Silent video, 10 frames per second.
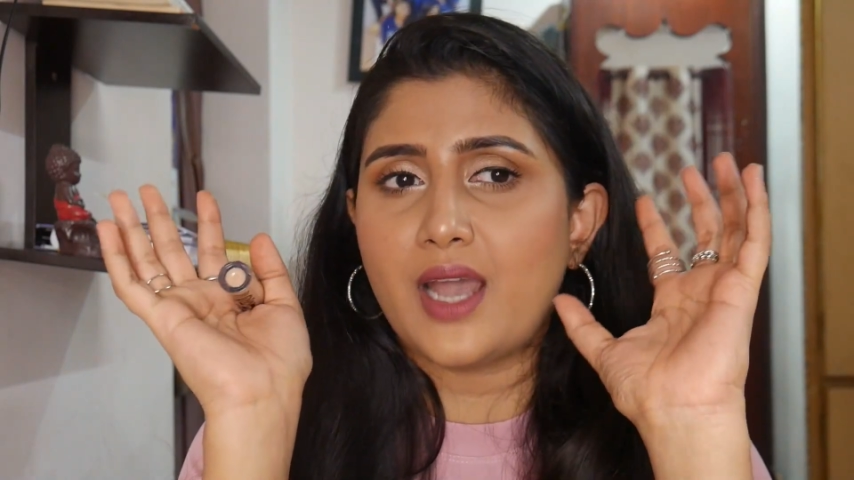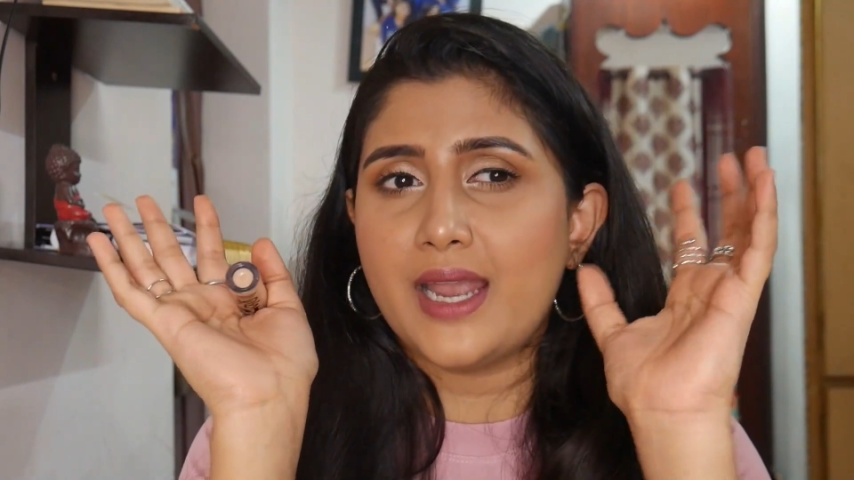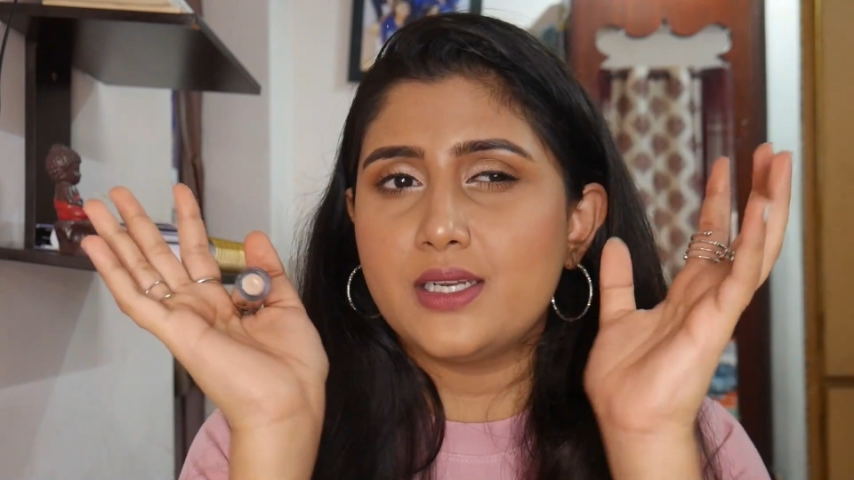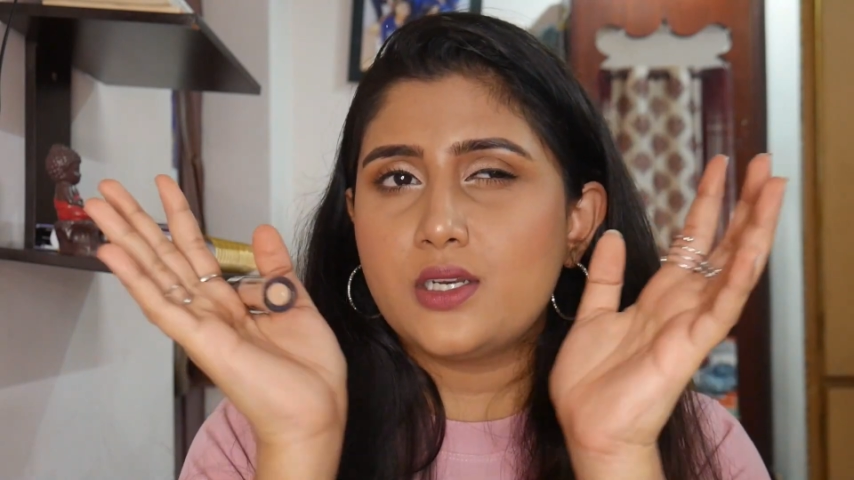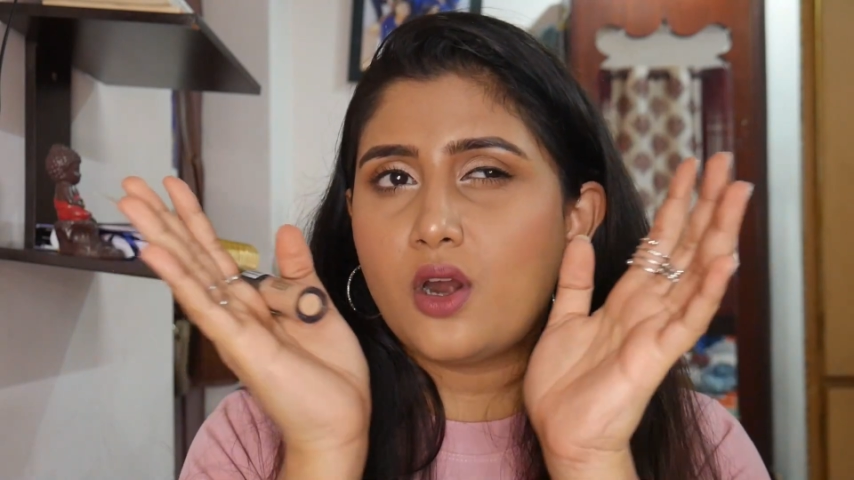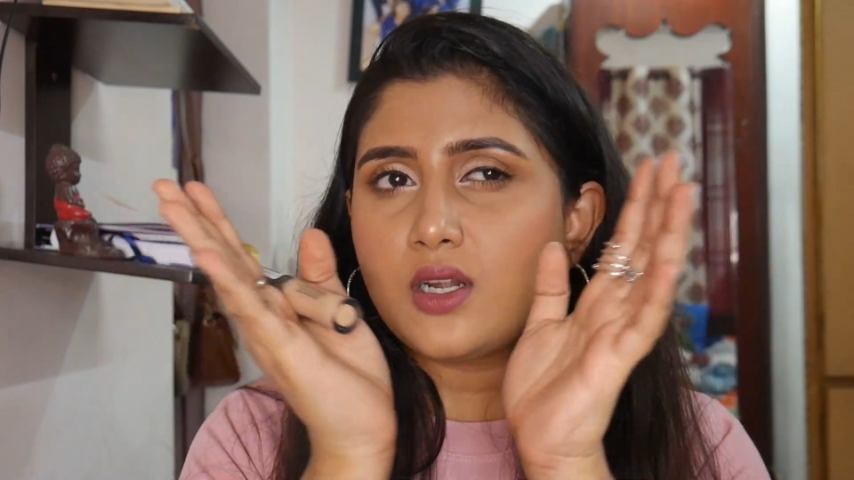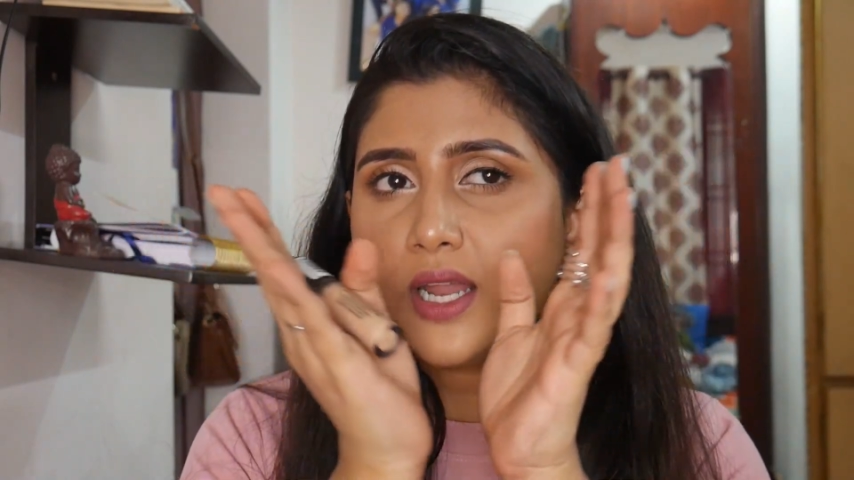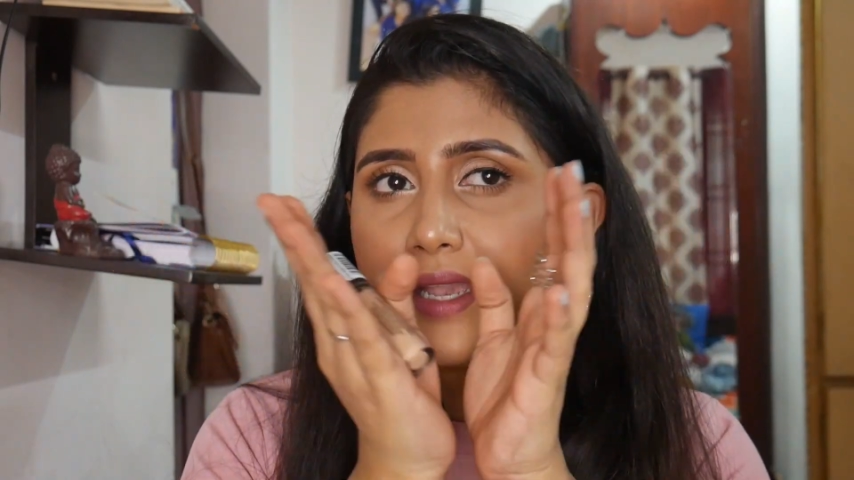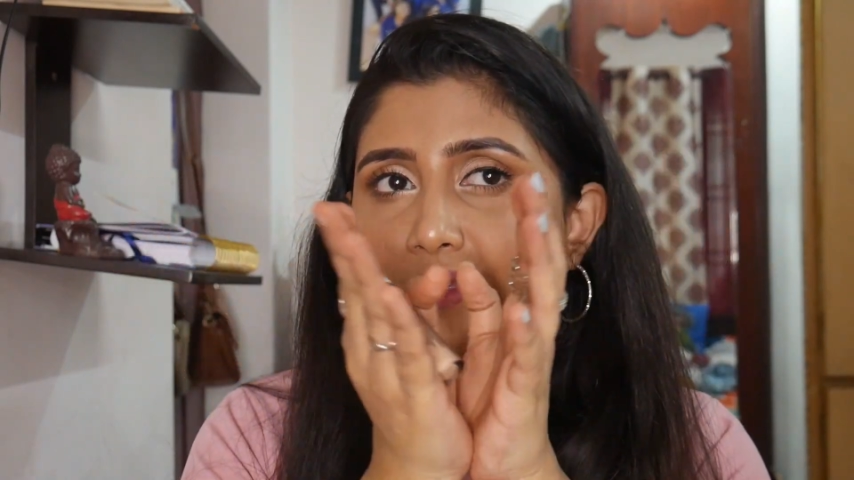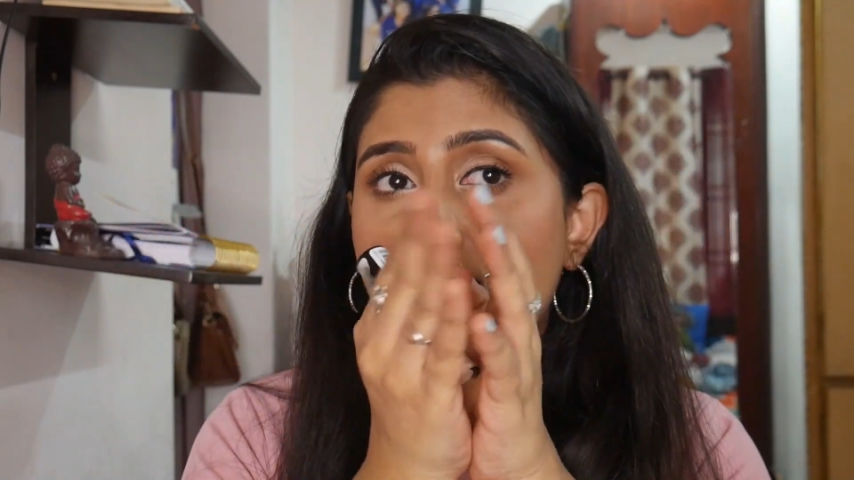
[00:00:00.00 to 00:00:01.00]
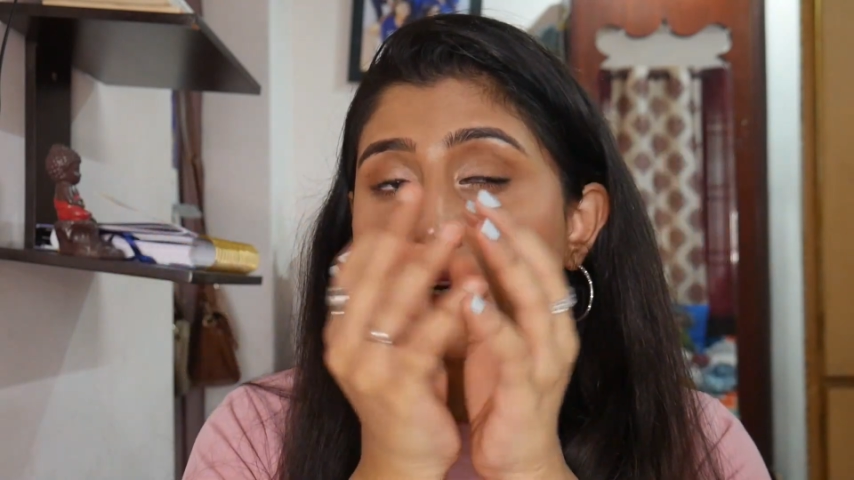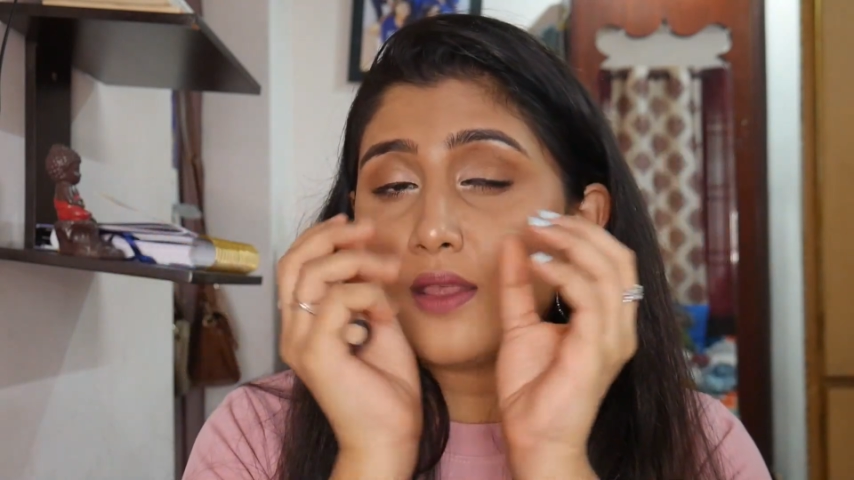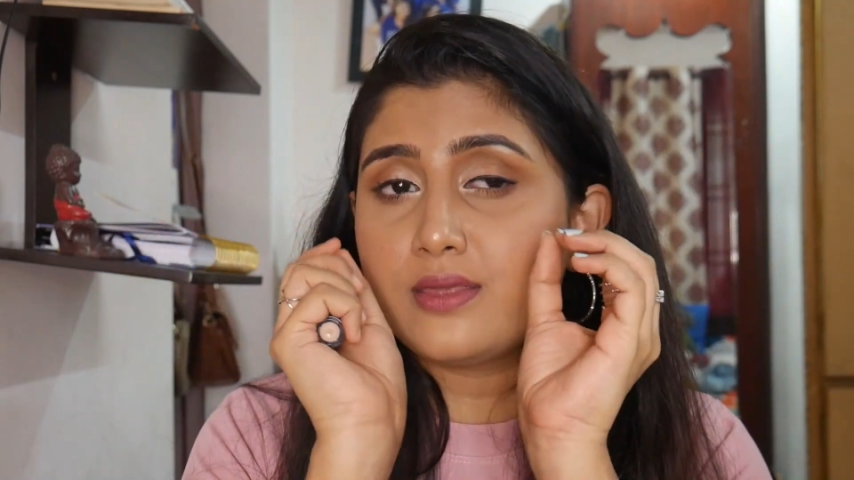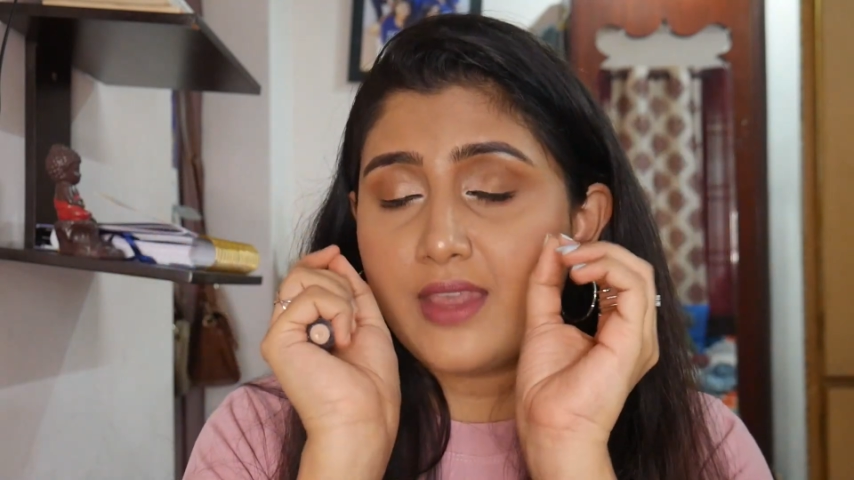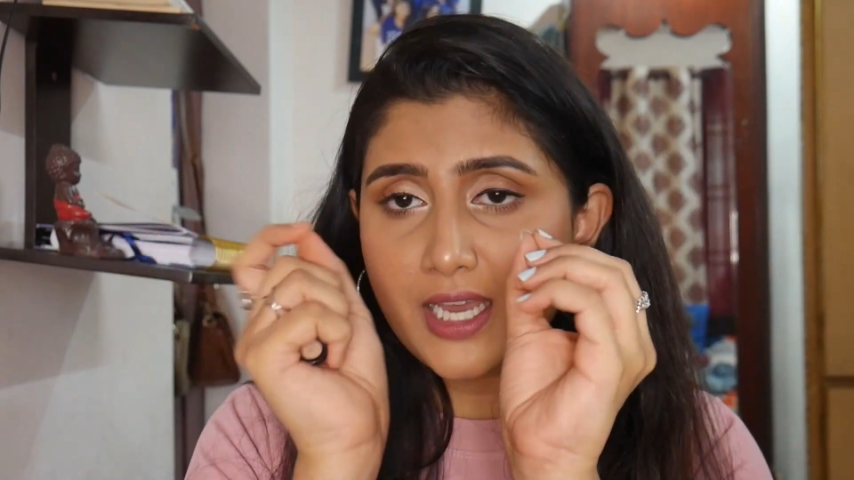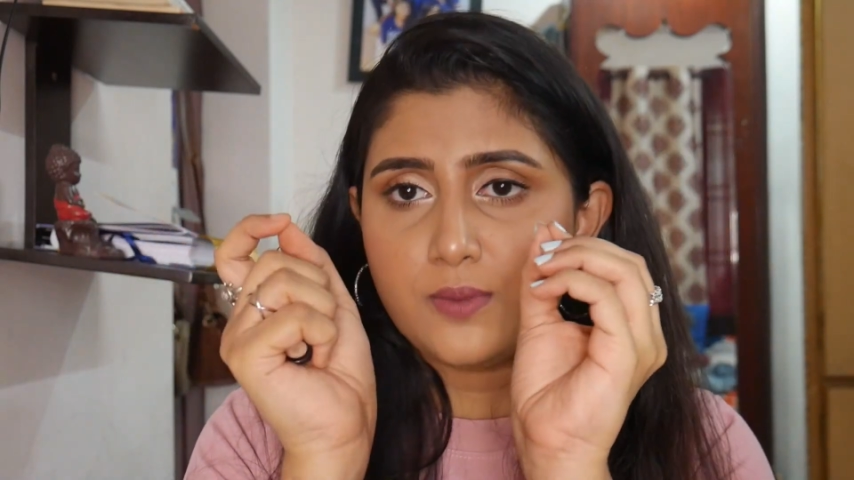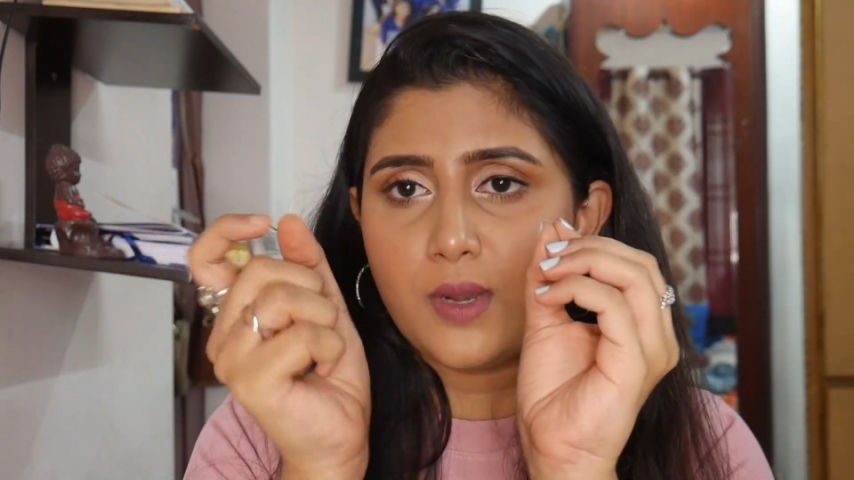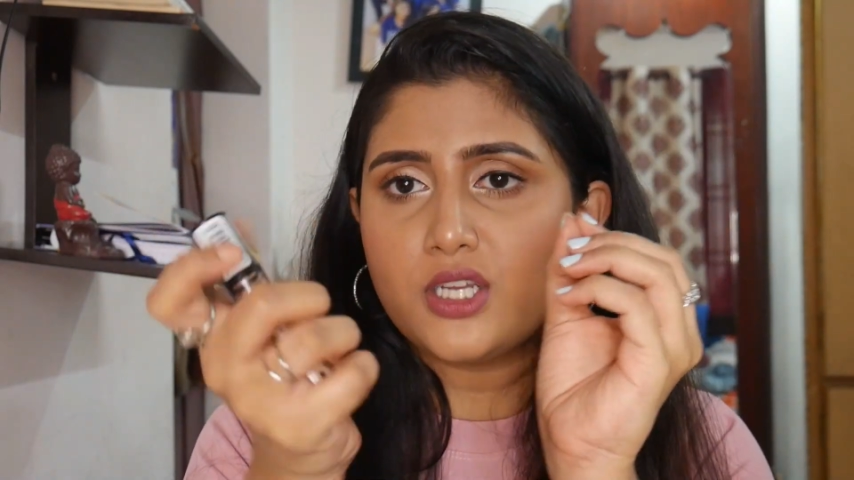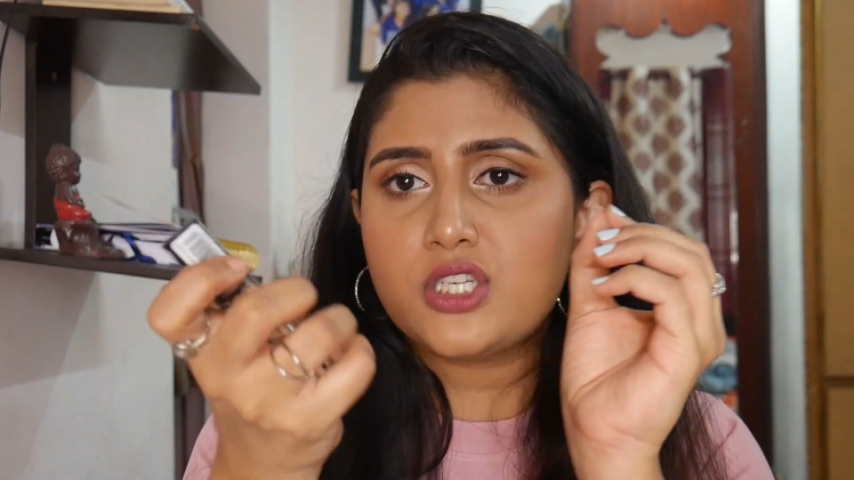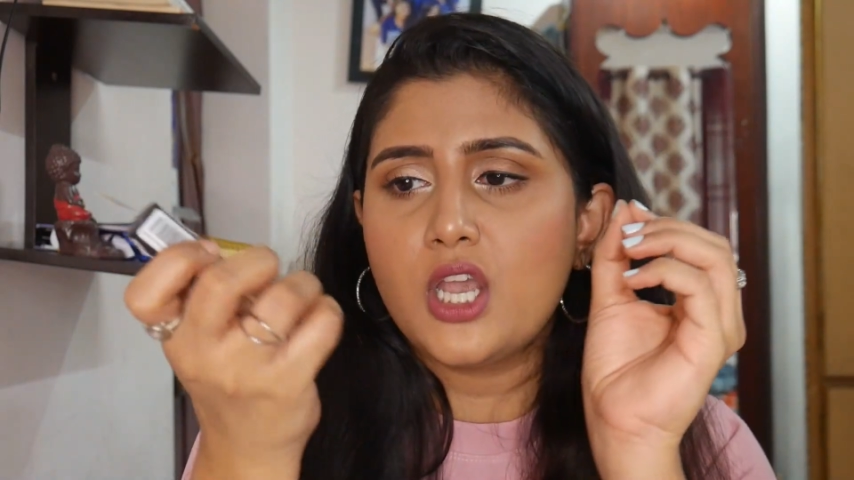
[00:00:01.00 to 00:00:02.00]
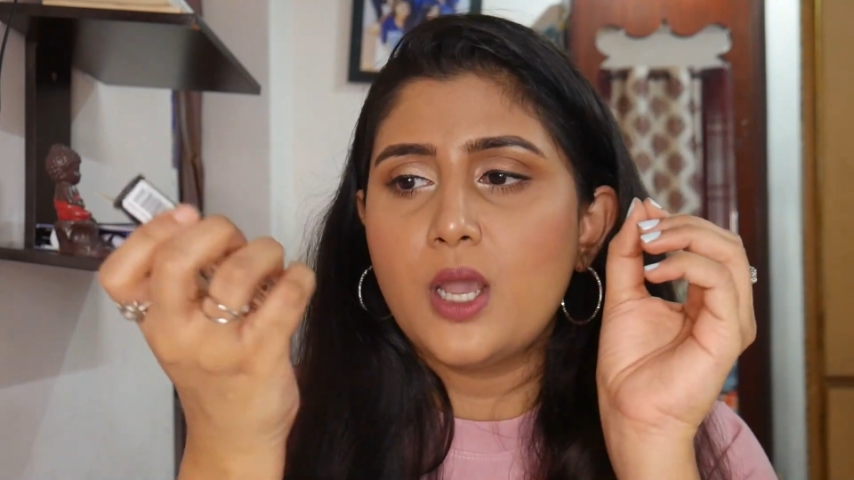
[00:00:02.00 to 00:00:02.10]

I did not like that much,